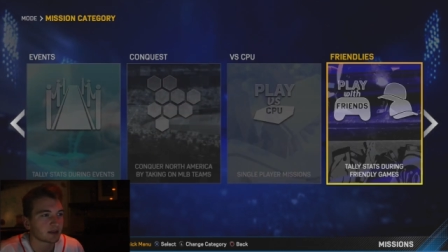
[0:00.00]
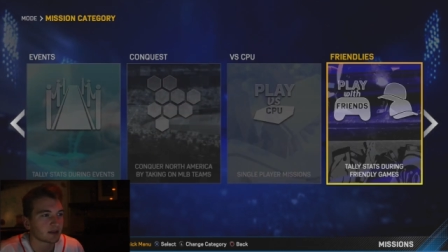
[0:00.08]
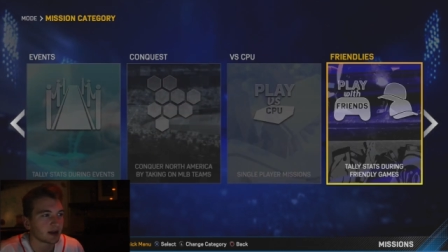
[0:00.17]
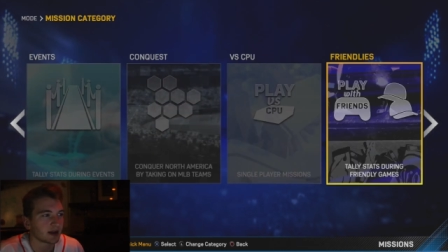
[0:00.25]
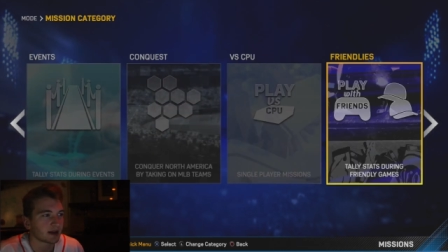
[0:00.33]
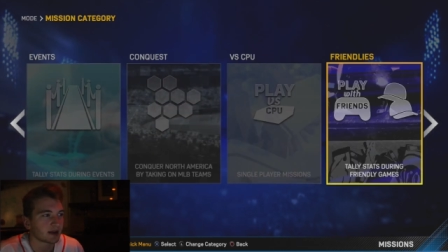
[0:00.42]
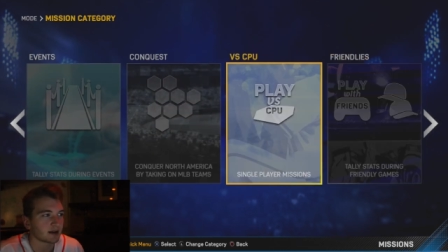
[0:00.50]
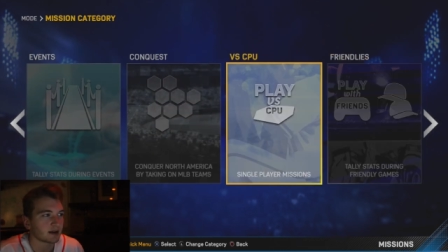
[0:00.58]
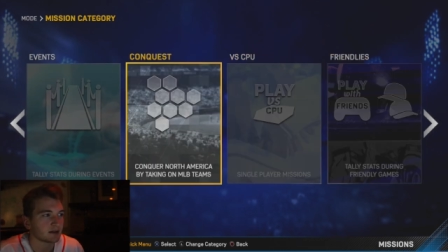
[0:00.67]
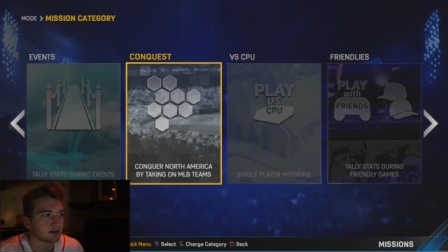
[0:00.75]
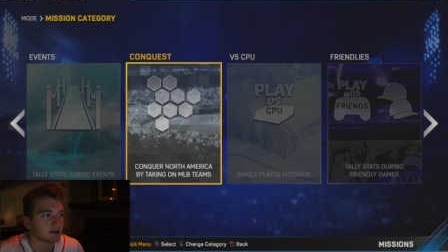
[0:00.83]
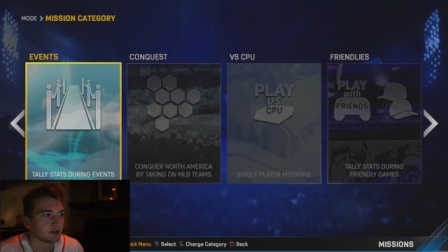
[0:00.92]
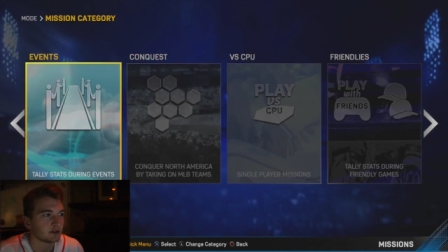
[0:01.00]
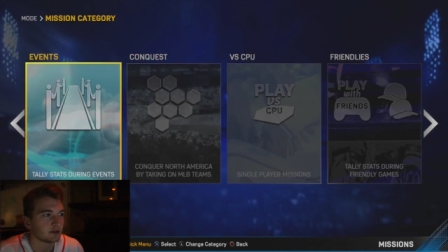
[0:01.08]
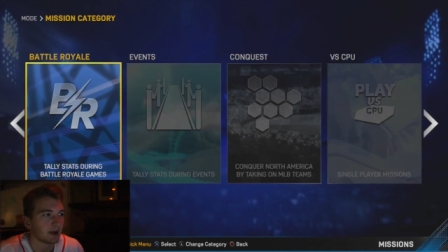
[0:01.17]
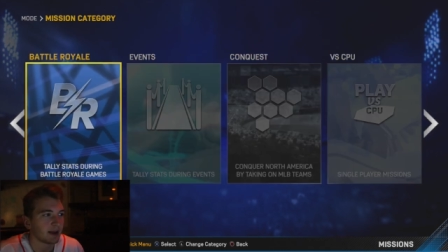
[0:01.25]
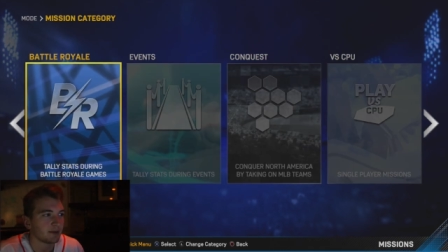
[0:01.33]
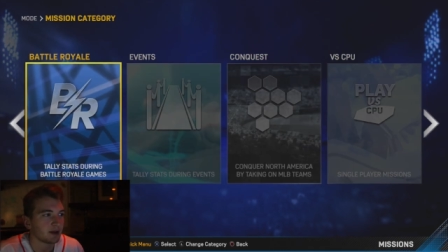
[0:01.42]
that I can
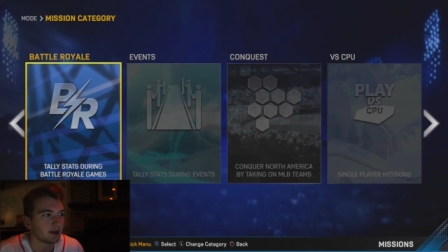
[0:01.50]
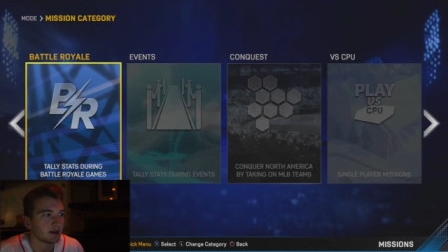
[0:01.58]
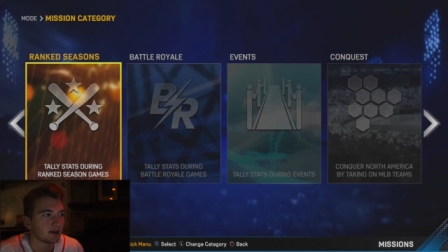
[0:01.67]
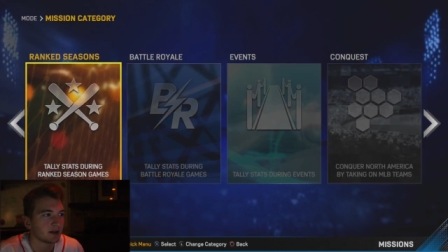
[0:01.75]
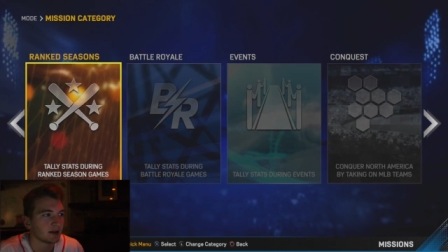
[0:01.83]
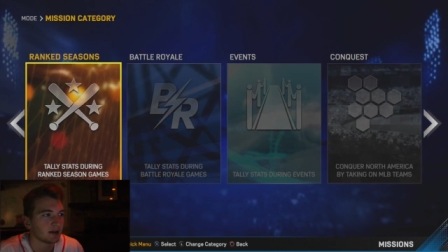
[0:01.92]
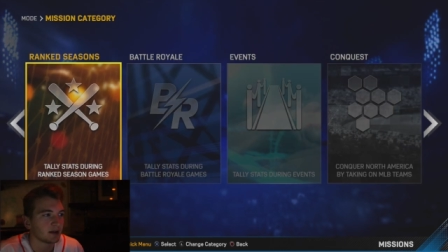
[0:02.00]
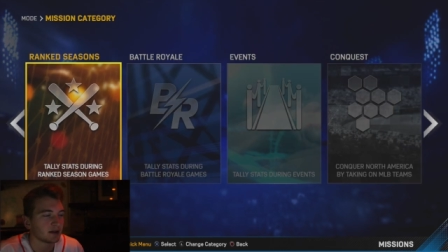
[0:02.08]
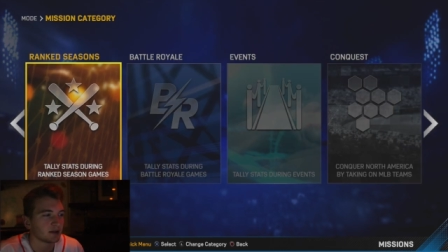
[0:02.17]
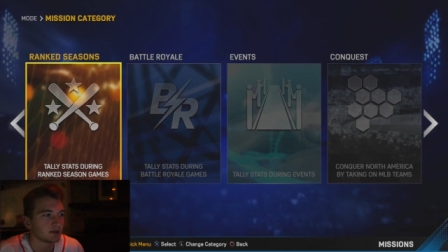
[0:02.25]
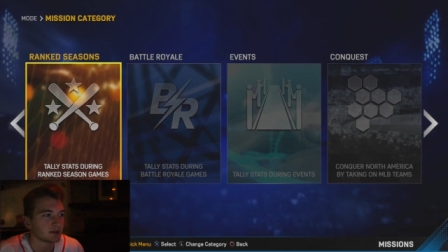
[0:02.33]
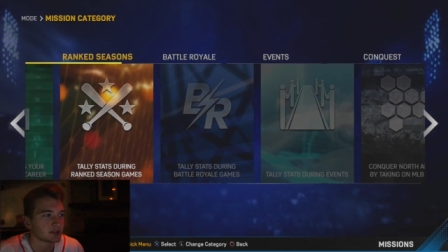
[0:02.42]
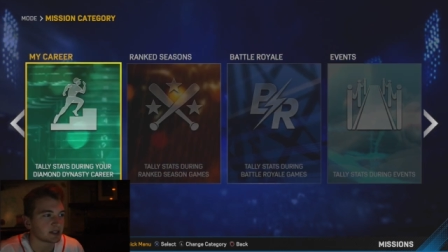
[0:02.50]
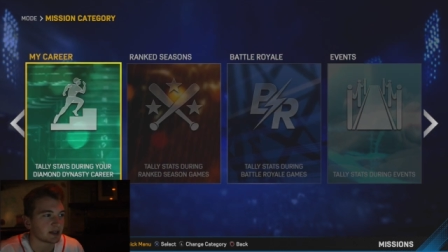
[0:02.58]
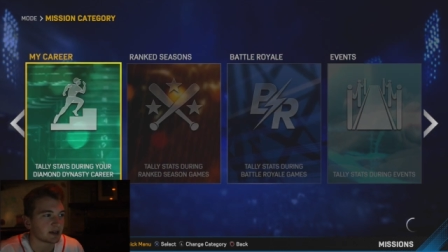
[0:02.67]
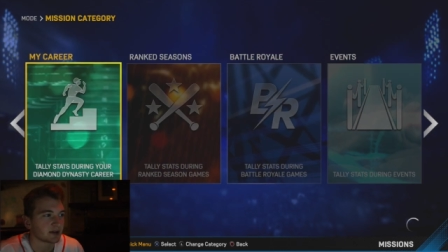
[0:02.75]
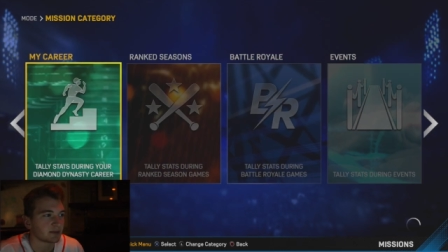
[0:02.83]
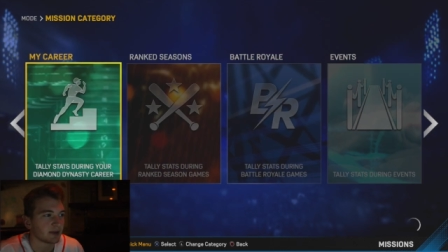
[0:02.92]
do maybe. We'll
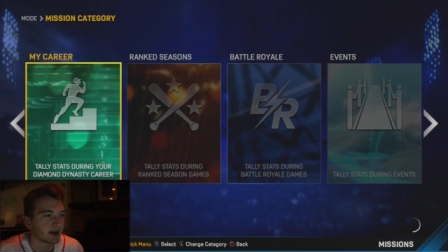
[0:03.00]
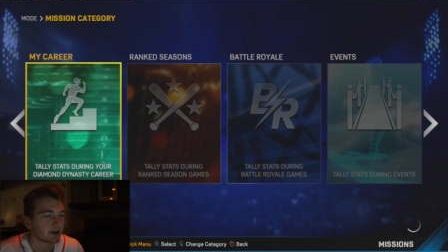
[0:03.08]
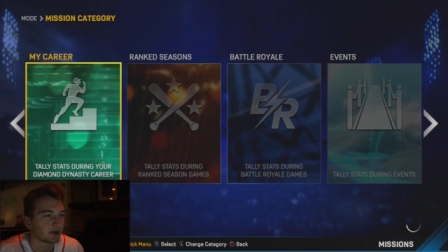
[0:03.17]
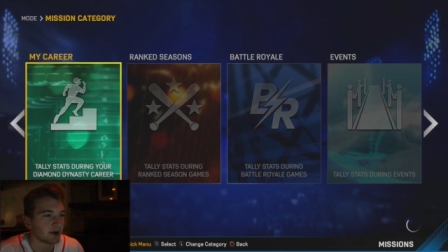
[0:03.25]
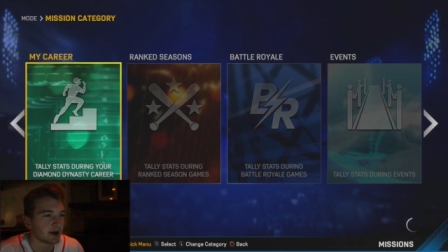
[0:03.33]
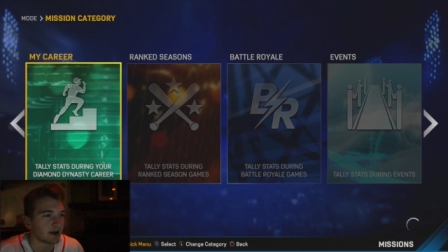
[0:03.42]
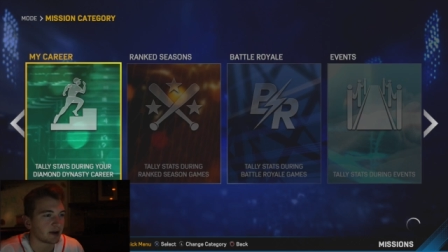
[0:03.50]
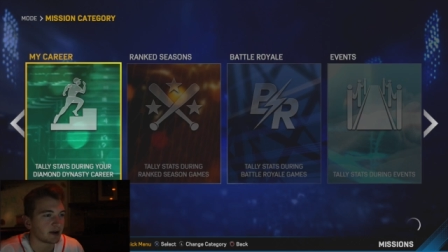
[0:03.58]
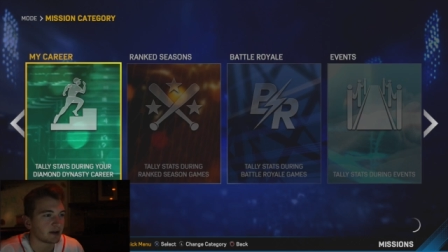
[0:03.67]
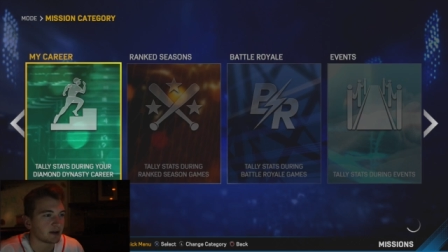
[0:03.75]
see. My career.